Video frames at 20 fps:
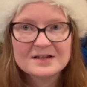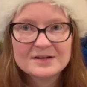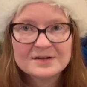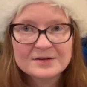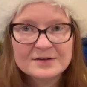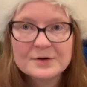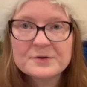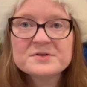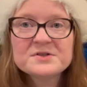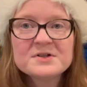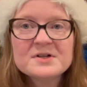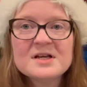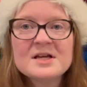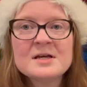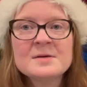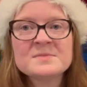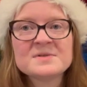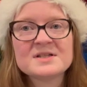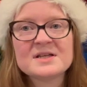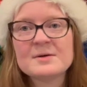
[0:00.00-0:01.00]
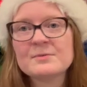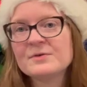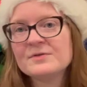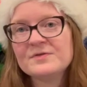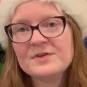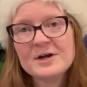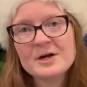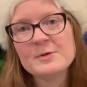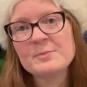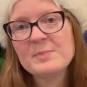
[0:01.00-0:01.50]
Those are names that were
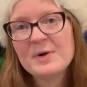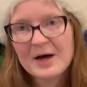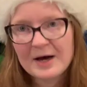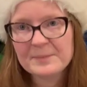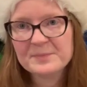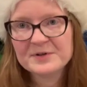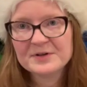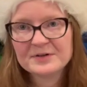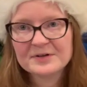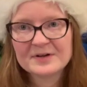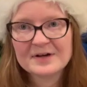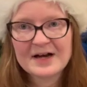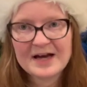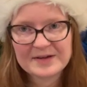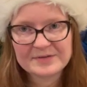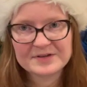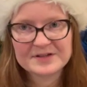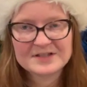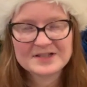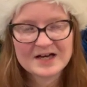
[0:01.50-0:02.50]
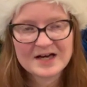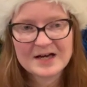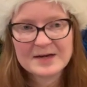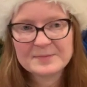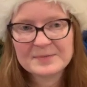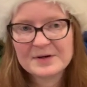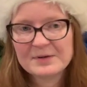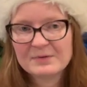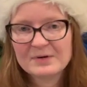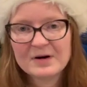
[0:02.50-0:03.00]
very popular at the
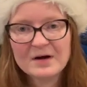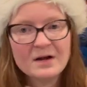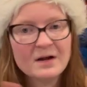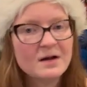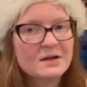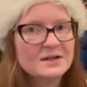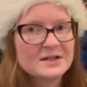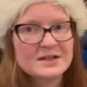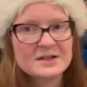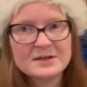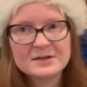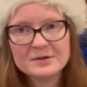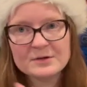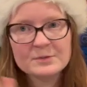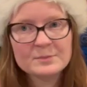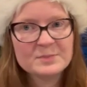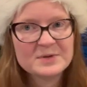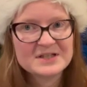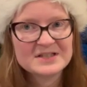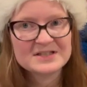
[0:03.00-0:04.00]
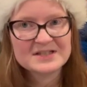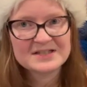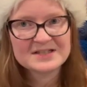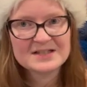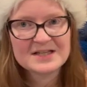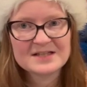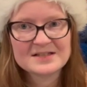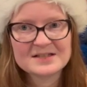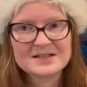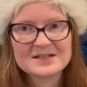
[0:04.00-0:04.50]
time. They were all in big
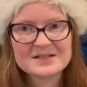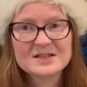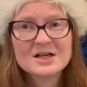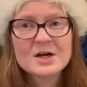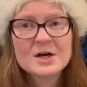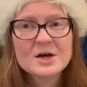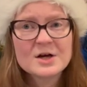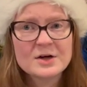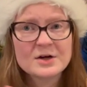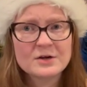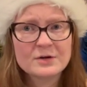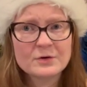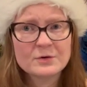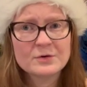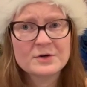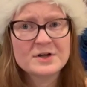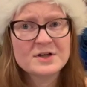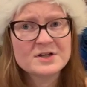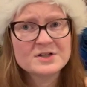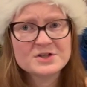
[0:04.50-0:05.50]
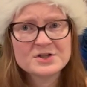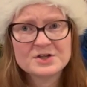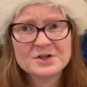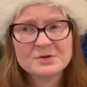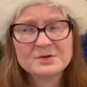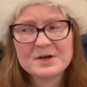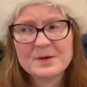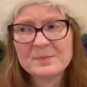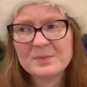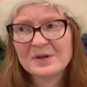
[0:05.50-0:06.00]
successes. Gloria
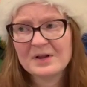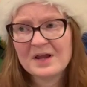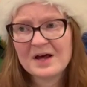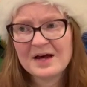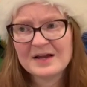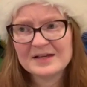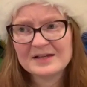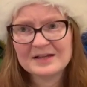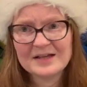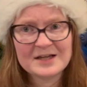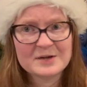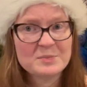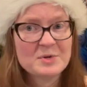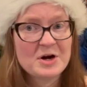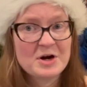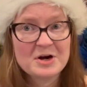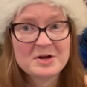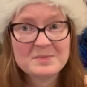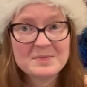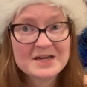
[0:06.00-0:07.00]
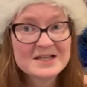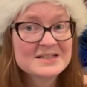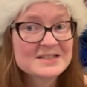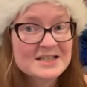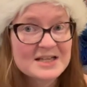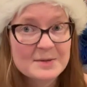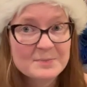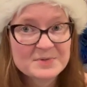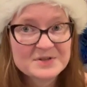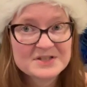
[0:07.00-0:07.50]
showed up a lot in like Perry
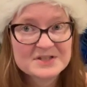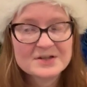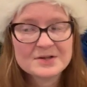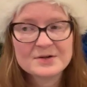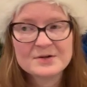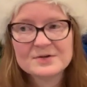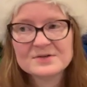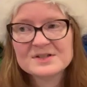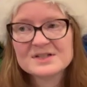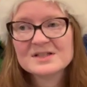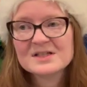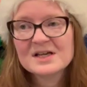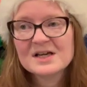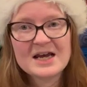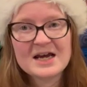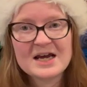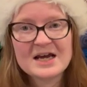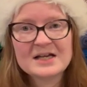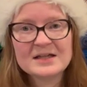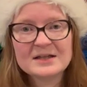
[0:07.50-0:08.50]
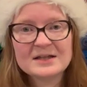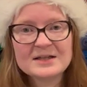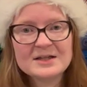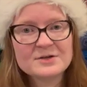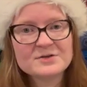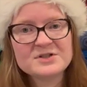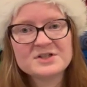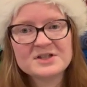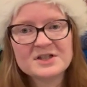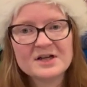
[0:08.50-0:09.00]
Mason episodes, and
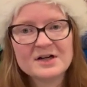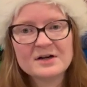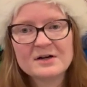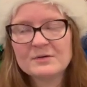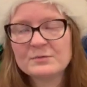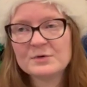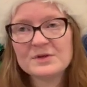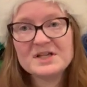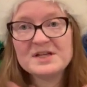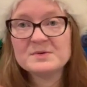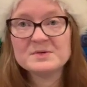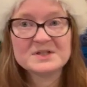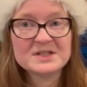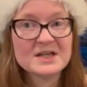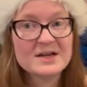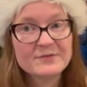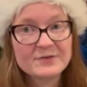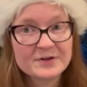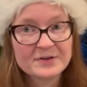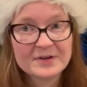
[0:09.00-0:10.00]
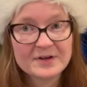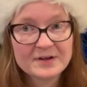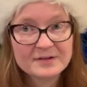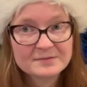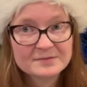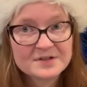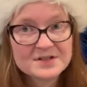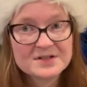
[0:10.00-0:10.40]
Leo G. Carroll, well, he was in everything.